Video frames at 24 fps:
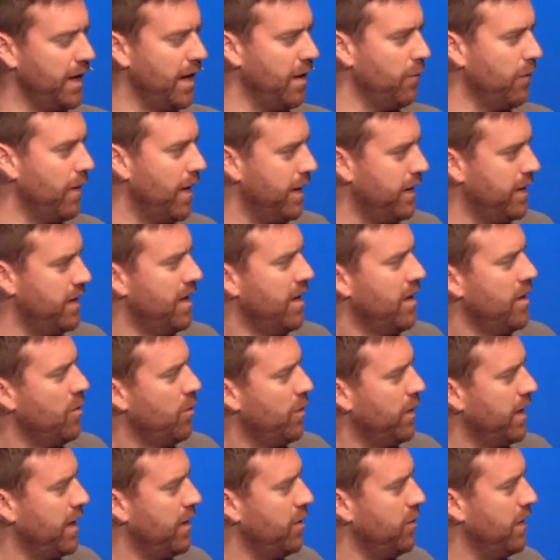I
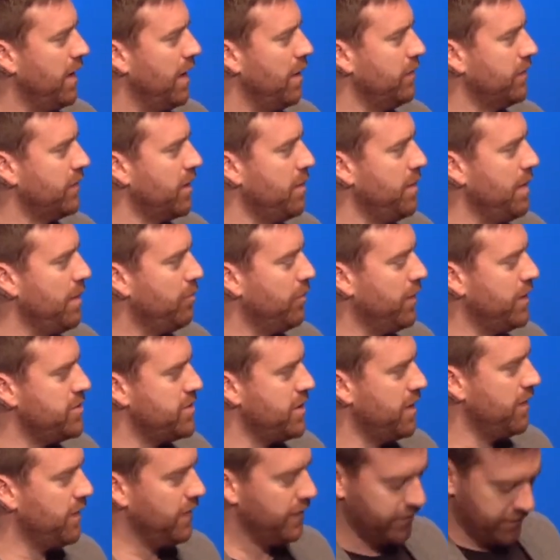knew that I was going to be preaching
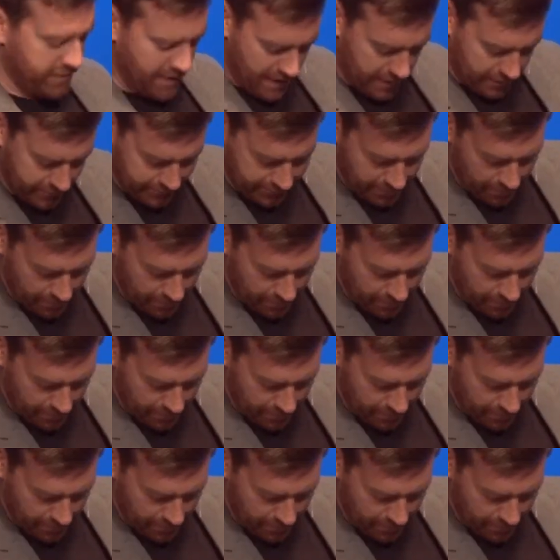on this text?